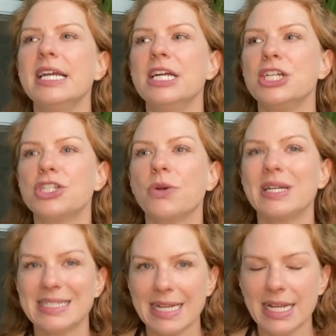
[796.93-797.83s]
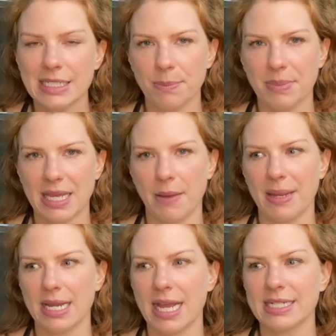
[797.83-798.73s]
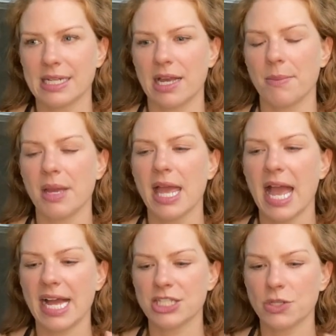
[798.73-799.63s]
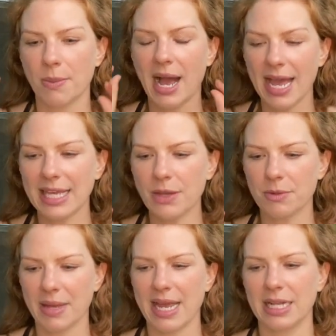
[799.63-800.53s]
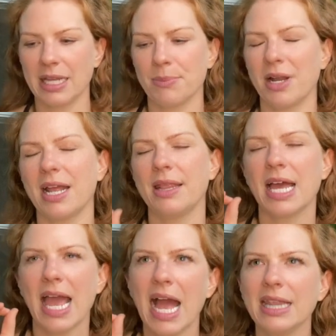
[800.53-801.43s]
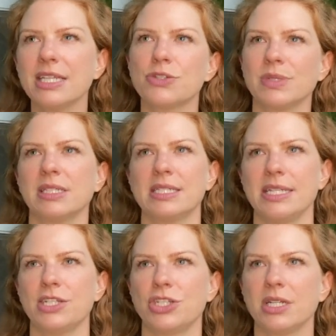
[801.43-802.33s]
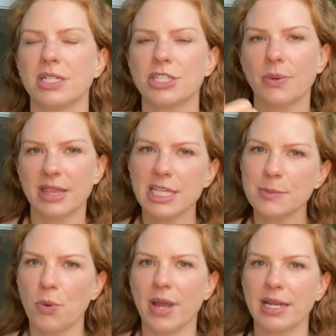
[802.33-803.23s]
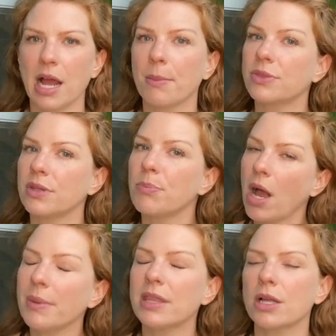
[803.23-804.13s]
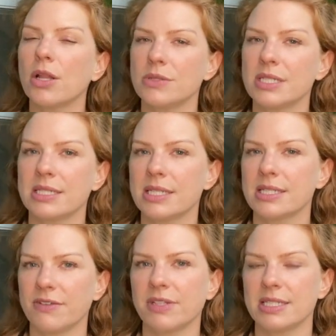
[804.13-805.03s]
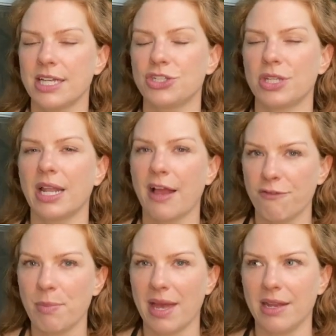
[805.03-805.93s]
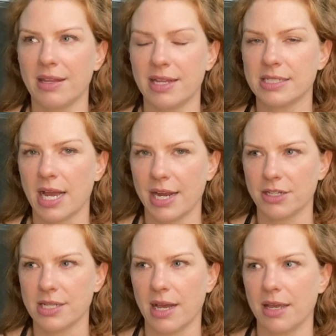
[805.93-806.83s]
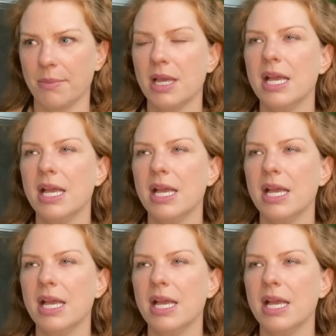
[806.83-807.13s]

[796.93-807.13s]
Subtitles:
So it did end up becoming nighttime, and so I'm hiking with my headlamp on, and I had this realization. So at this point, I'm probably the closest to civilization that I've been the entire time.